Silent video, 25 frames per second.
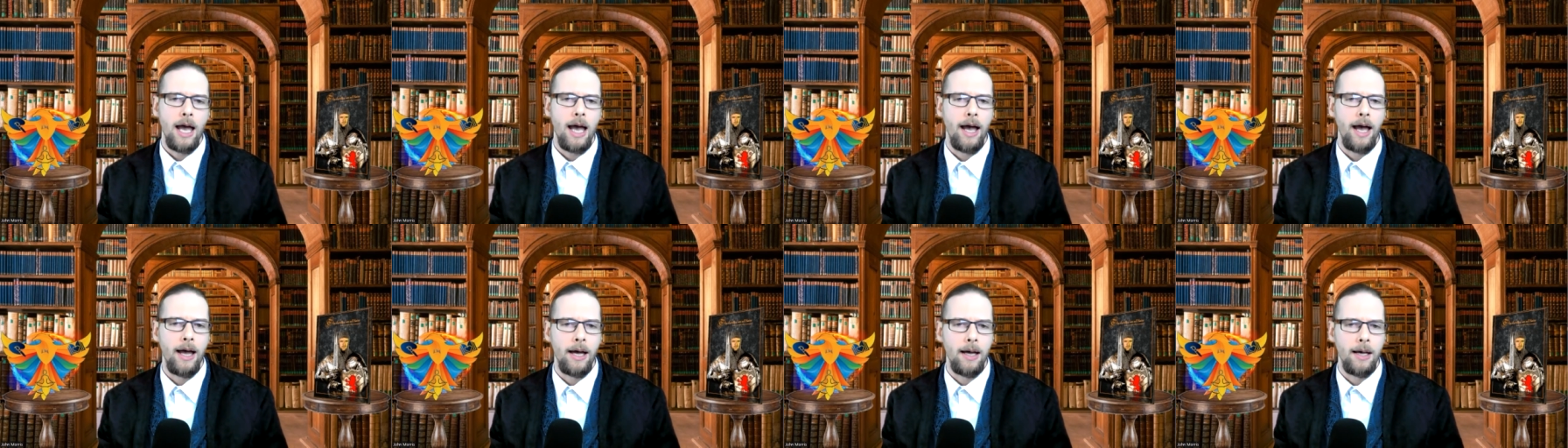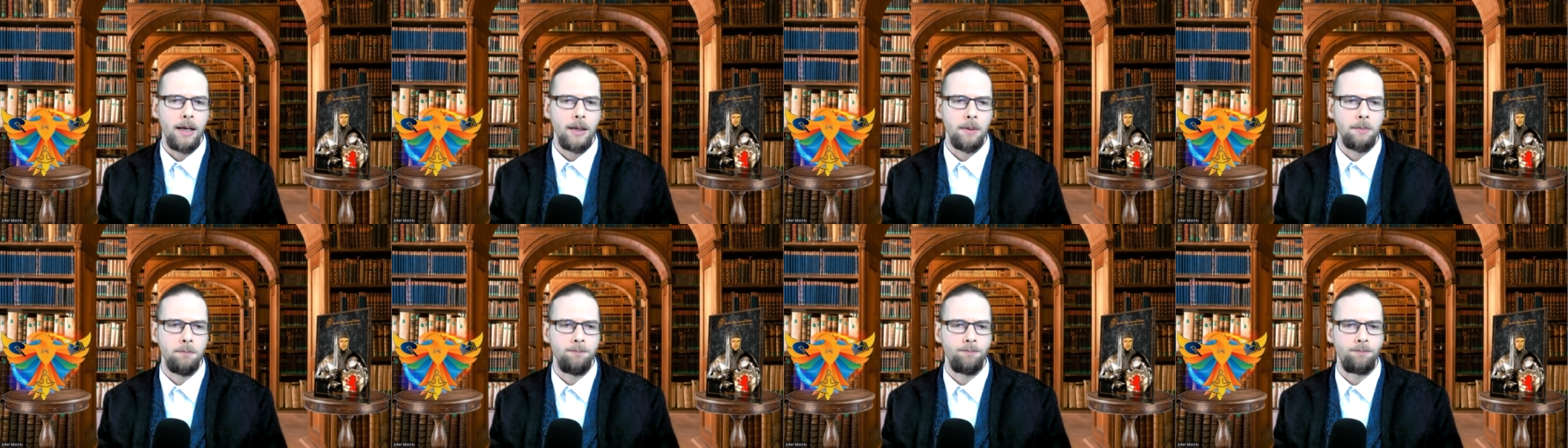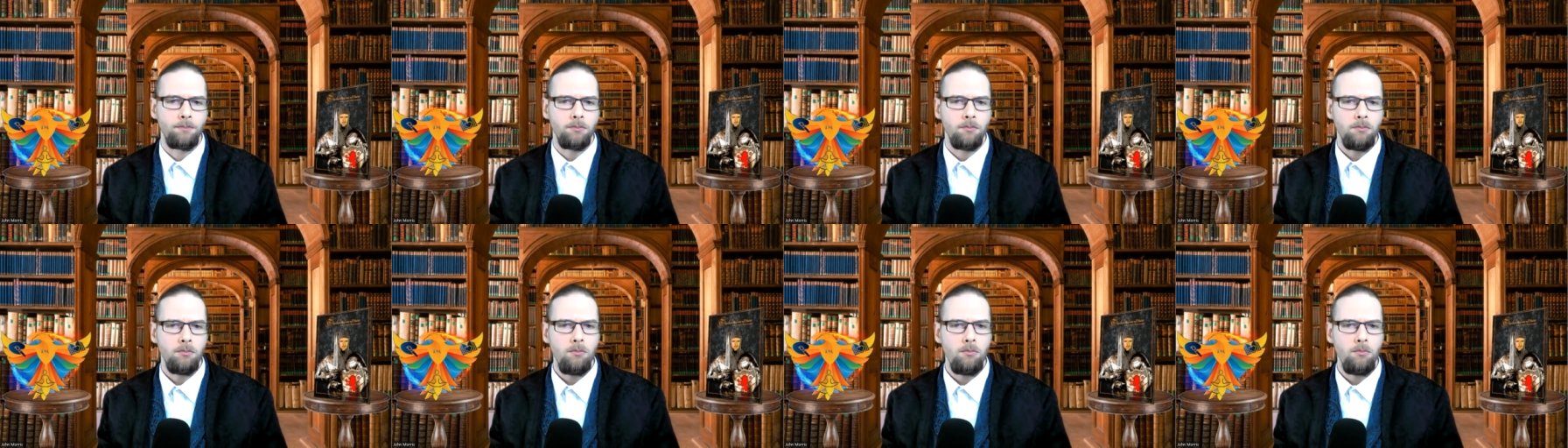Um,
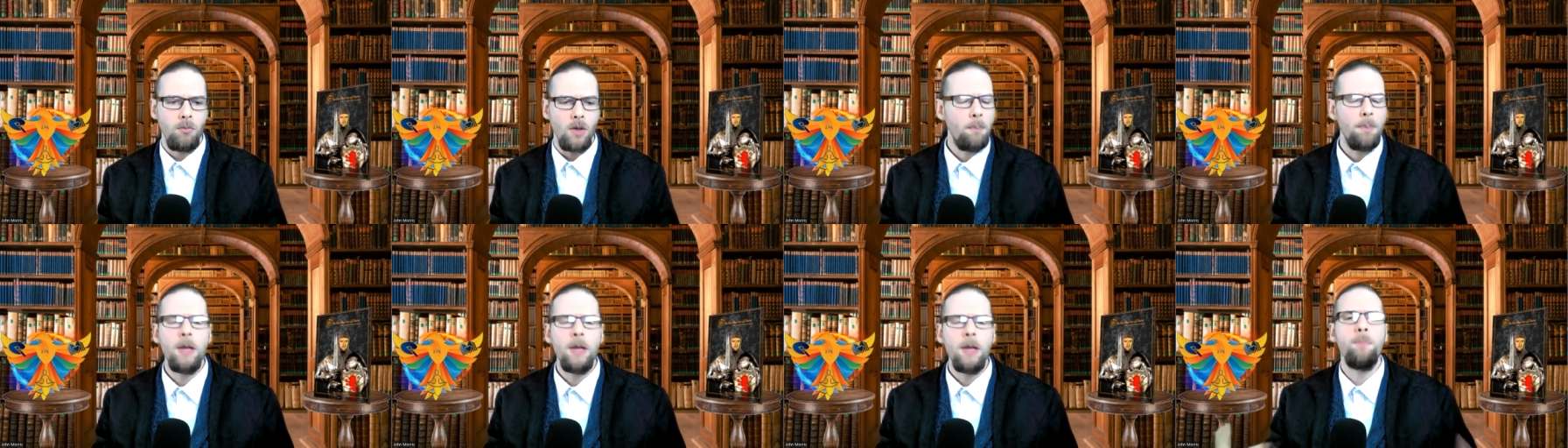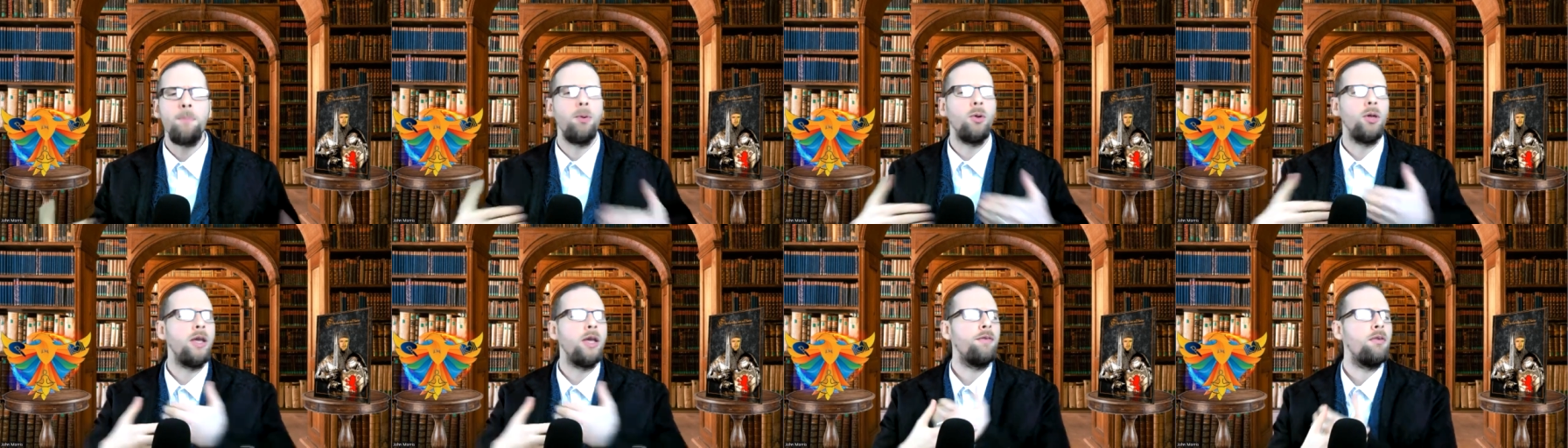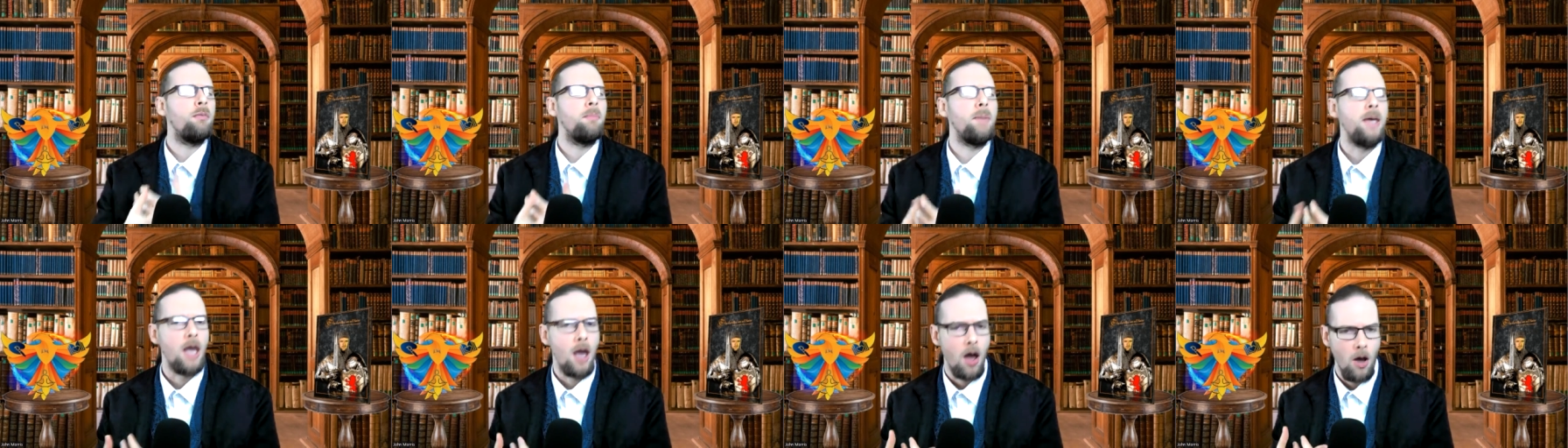people
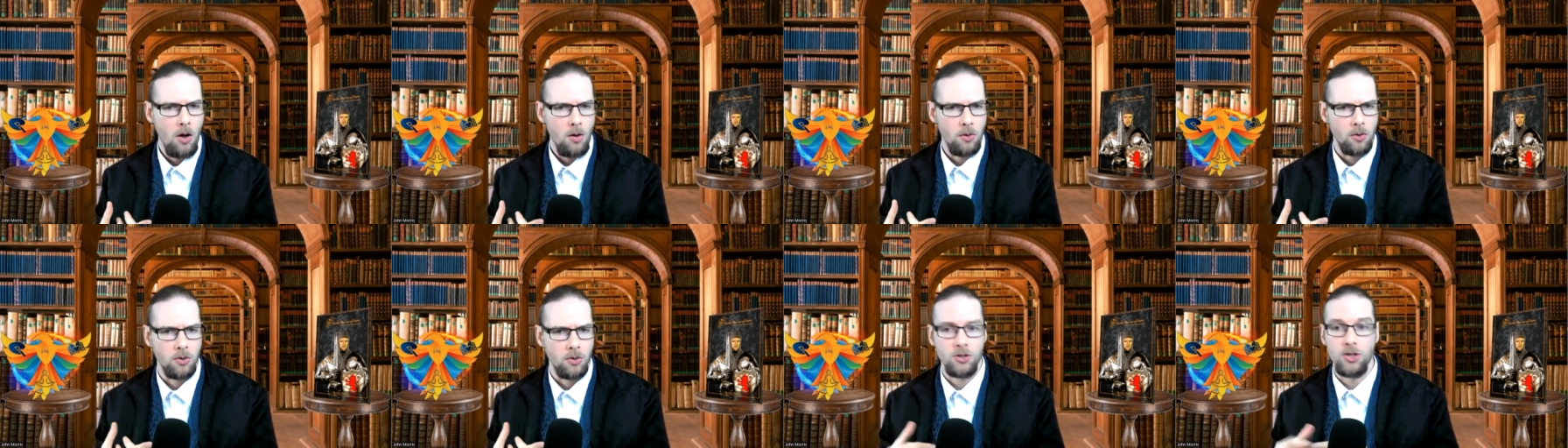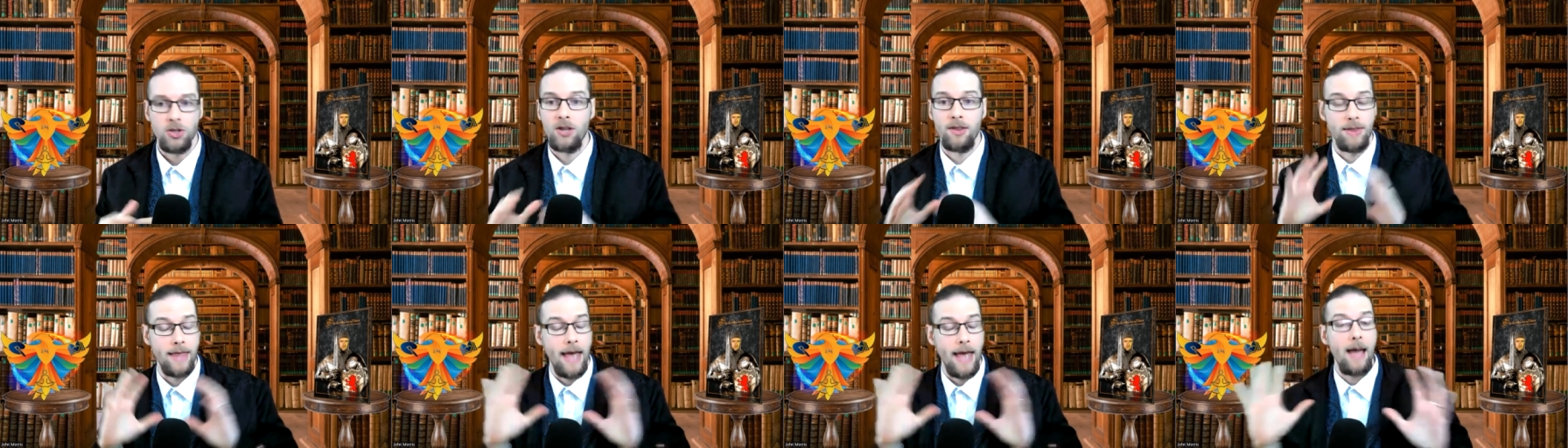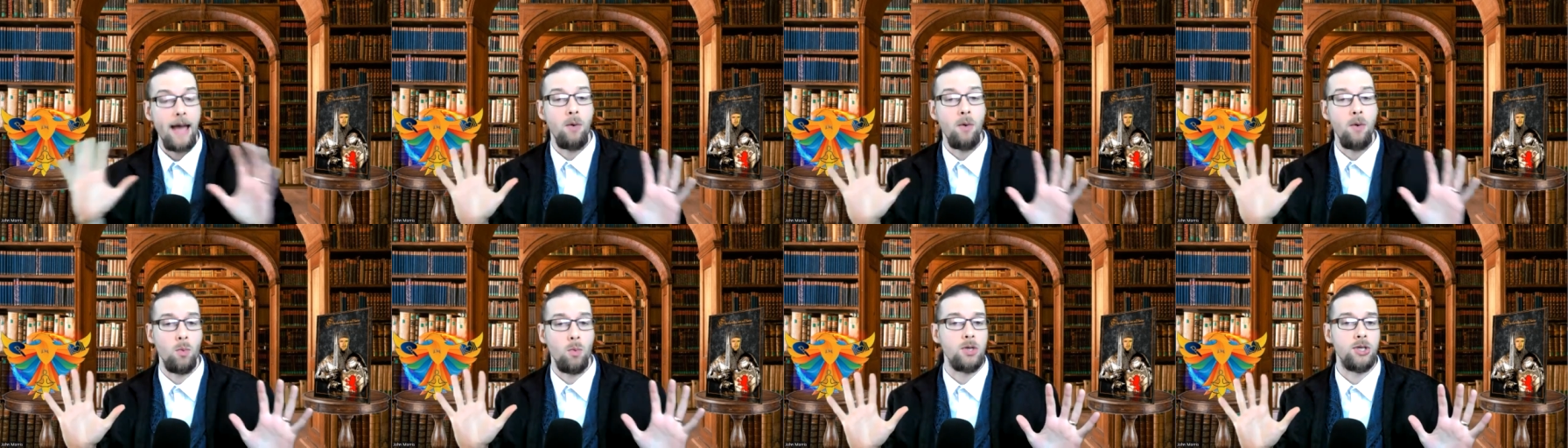giving me hugs
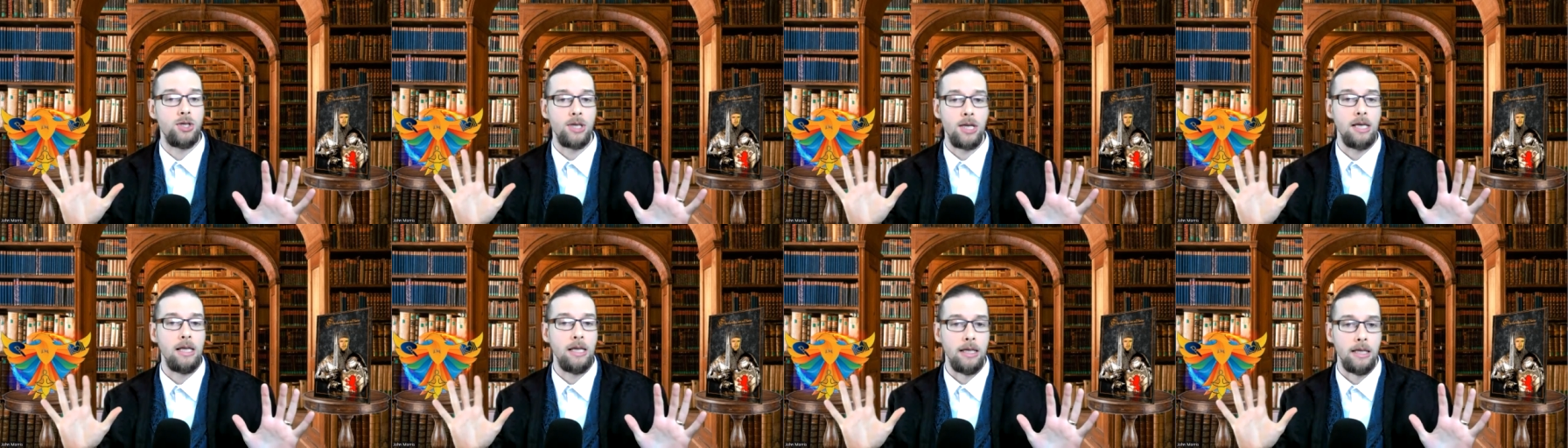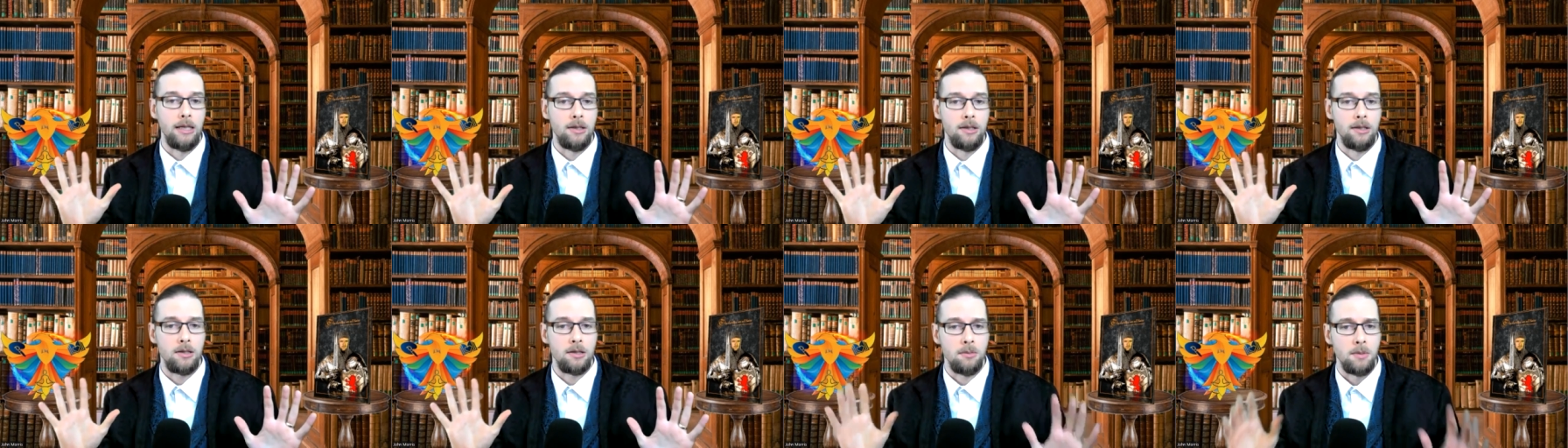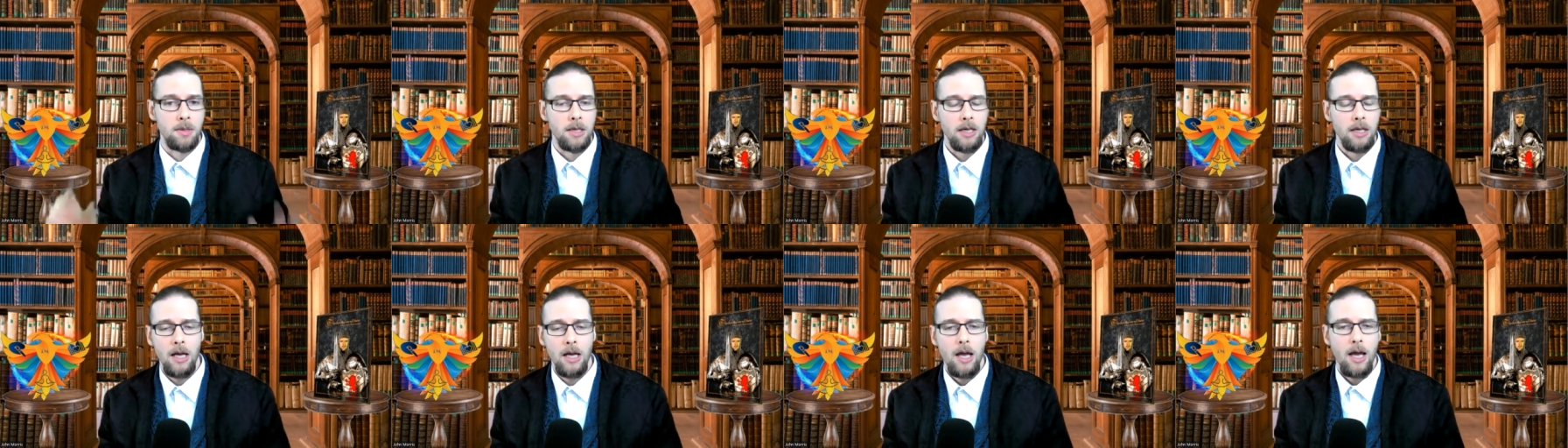that was alien to
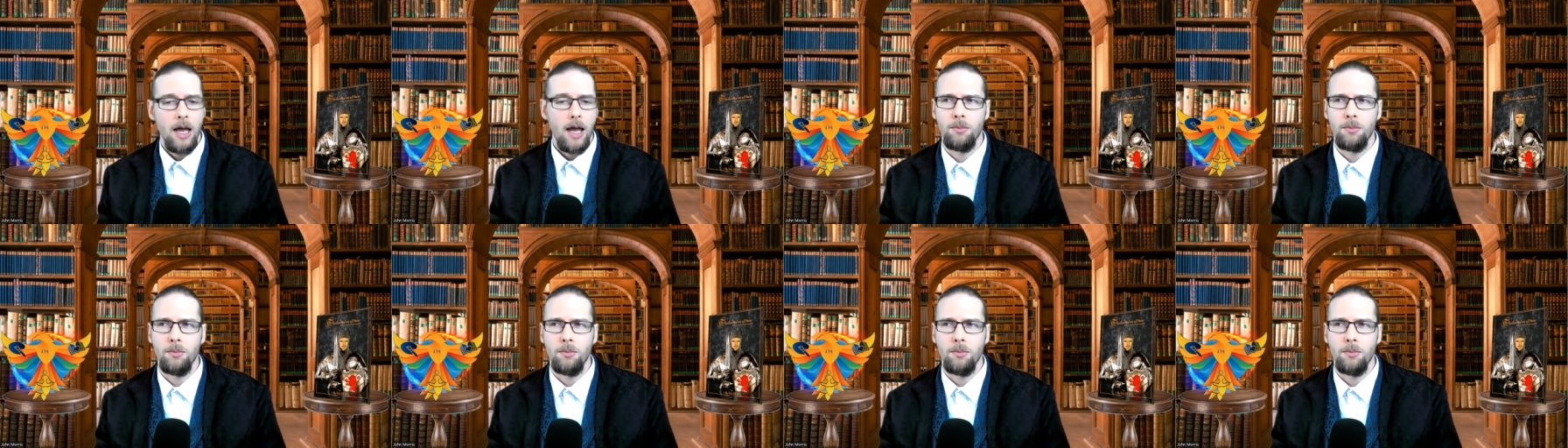me